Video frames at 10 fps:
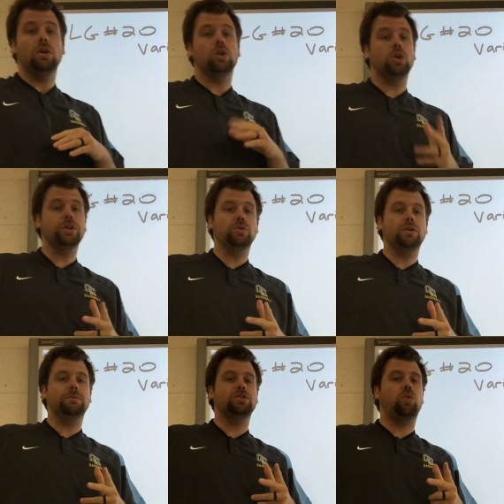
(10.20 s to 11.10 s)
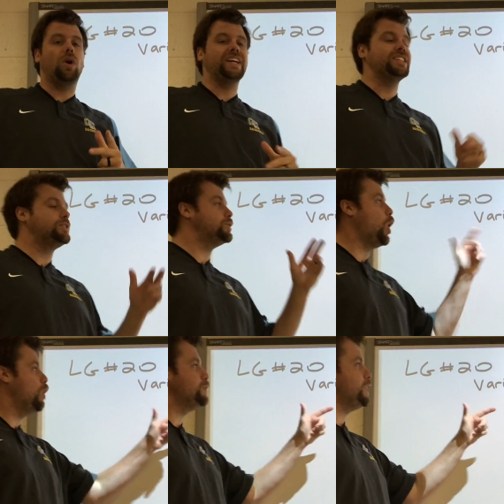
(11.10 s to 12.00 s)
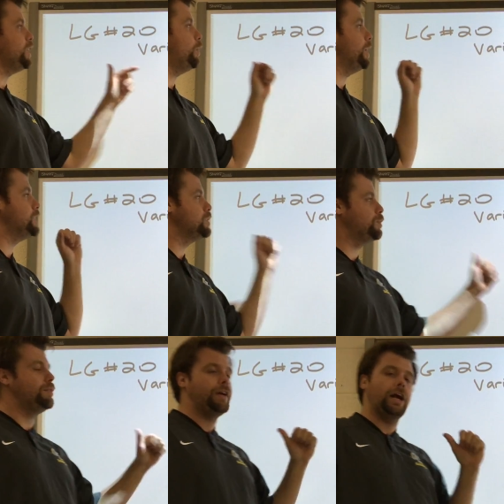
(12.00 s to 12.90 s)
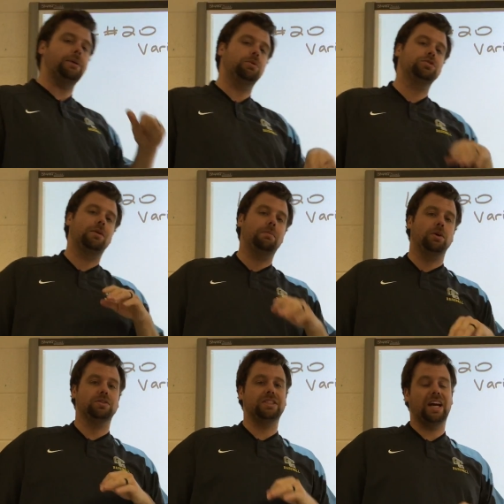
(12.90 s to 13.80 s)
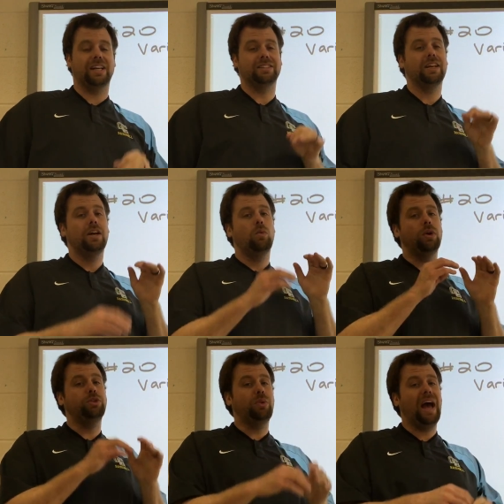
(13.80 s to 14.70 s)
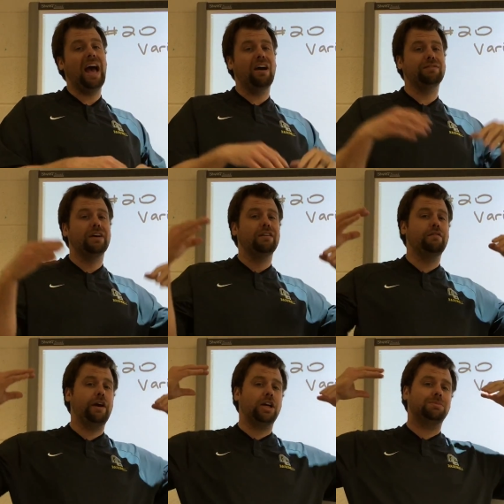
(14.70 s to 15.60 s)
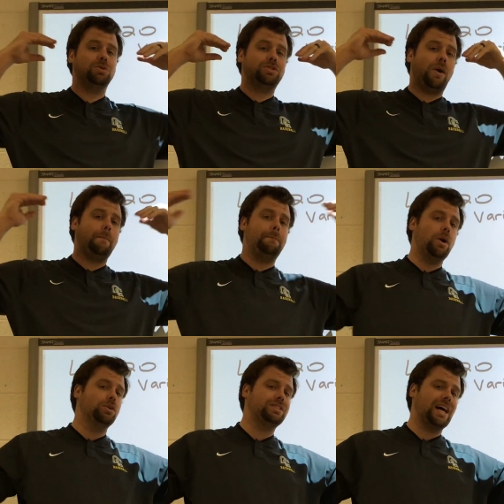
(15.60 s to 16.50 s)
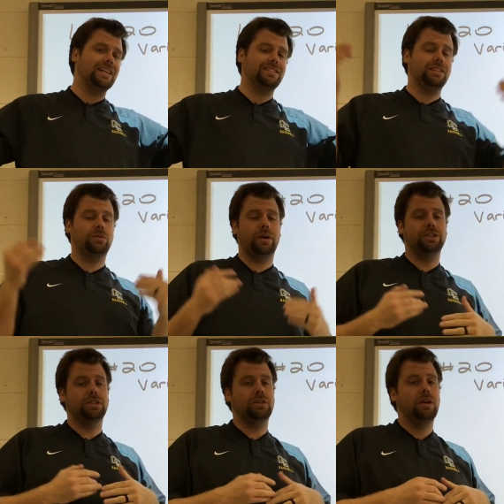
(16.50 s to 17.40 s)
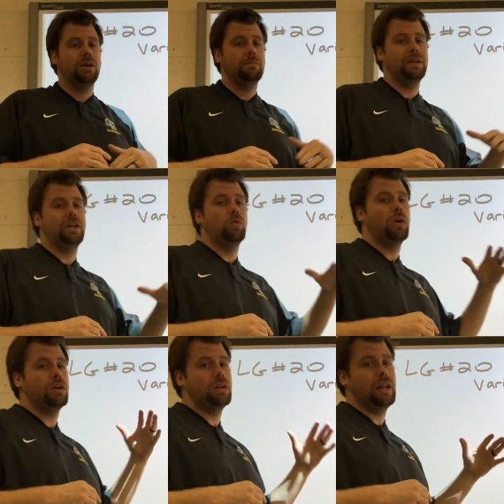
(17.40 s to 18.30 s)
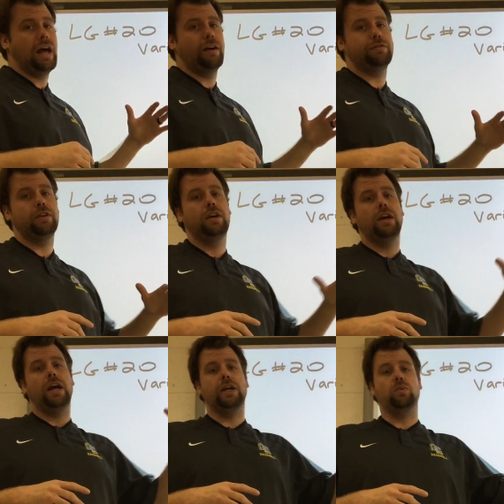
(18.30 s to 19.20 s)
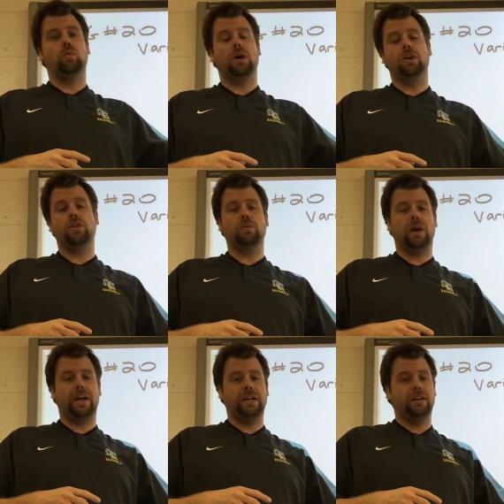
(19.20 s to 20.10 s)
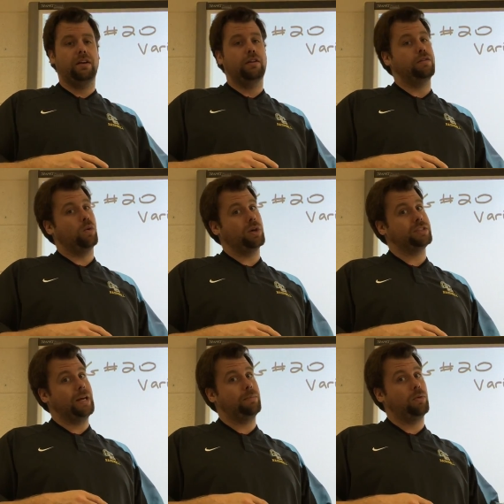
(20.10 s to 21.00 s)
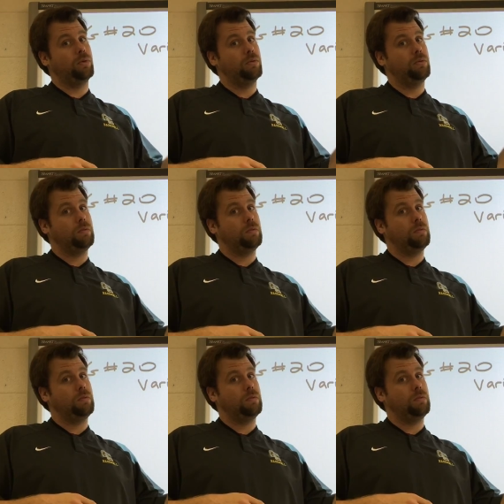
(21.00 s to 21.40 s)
Learning goal number 20, solving equations with variables on both sides. When you have variables on both sides of the equation, meaning one on the left and one on the right, for example,